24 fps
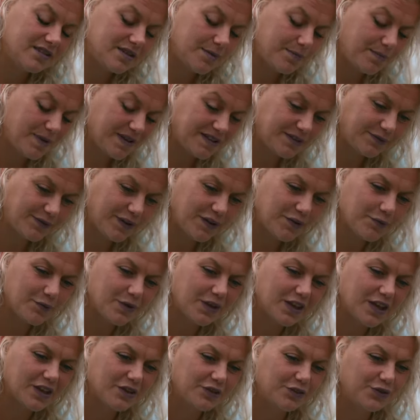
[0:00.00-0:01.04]
The best thing
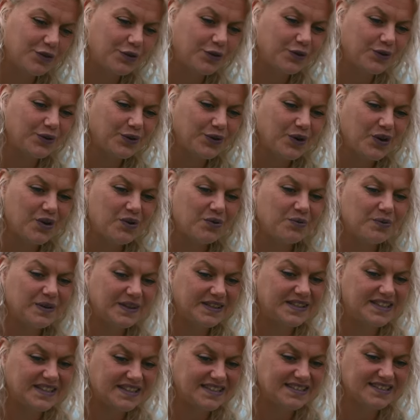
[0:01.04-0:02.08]
we can do
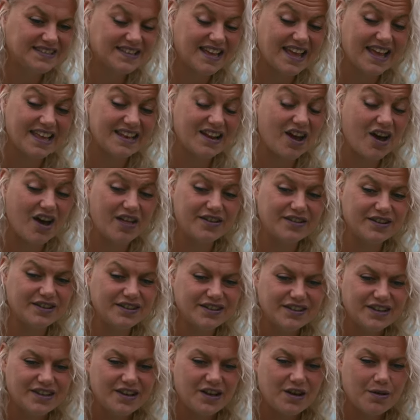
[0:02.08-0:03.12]
with this and
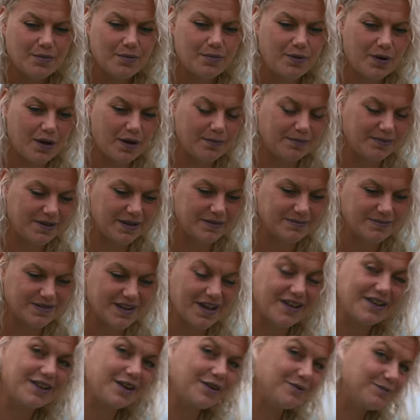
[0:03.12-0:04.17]
other problems
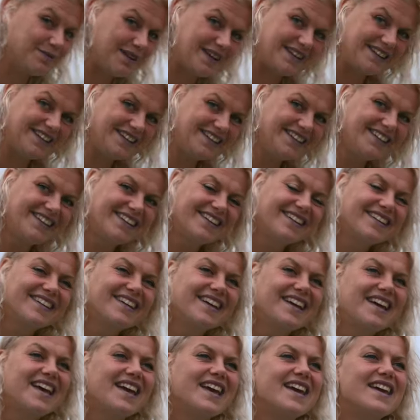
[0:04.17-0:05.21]
on our planet
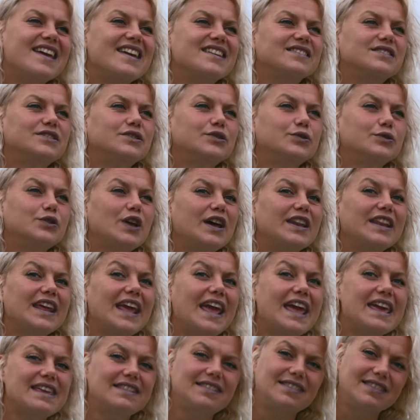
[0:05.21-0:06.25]
is to not
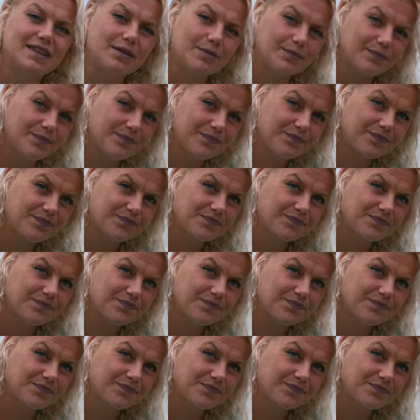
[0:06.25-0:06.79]
hate them.